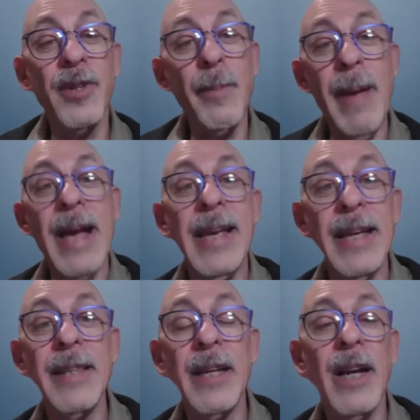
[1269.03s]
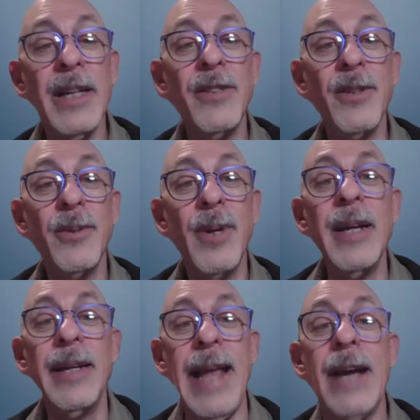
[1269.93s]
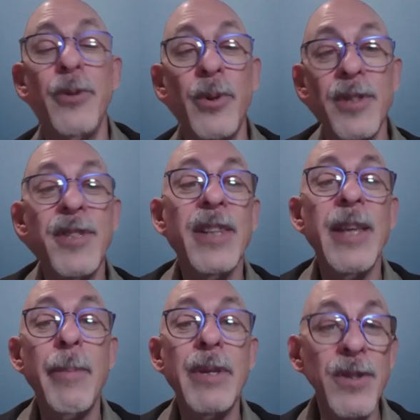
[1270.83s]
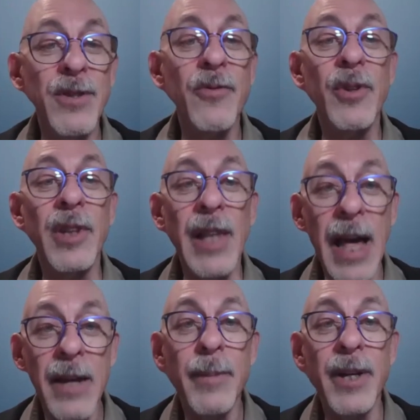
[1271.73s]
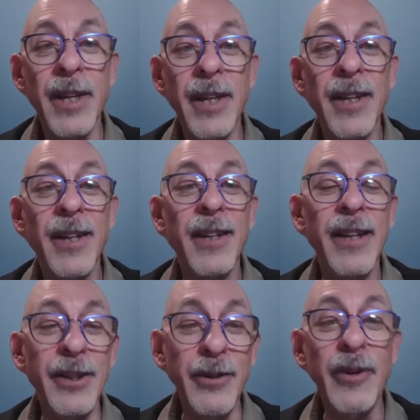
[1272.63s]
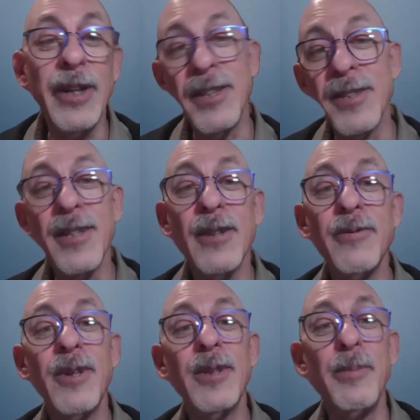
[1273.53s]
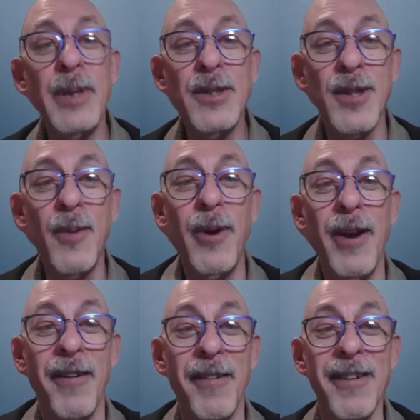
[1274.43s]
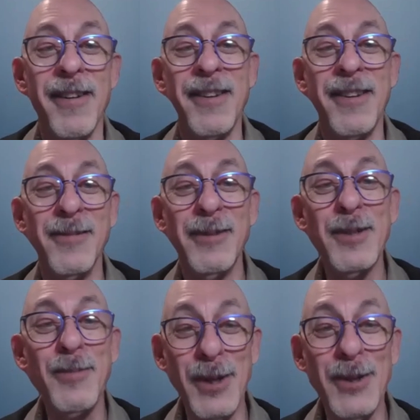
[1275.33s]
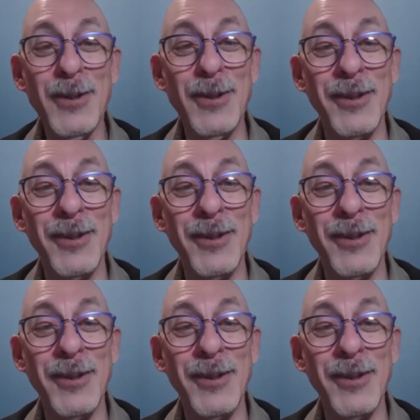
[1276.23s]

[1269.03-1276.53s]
the back end that I do. Now you can sell that business for a lot of money and you find yourself on a beach somewhere, which is pretty cool.